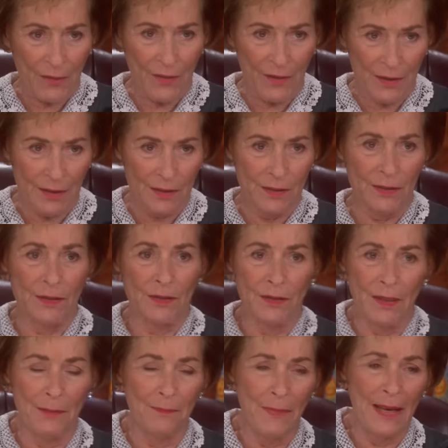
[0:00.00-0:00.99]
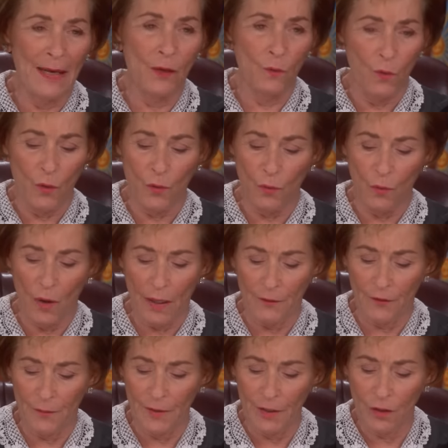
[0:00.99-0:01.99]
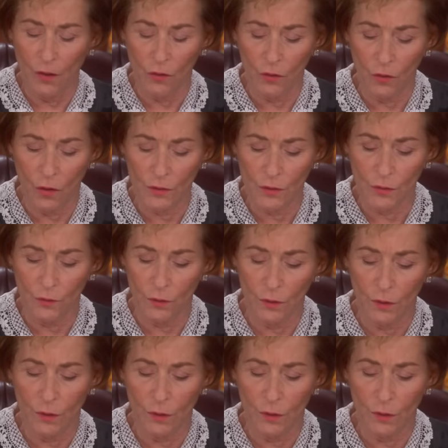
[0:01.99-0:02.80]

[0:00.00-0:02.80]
things yes, that made it worthwhile for me to go to law school.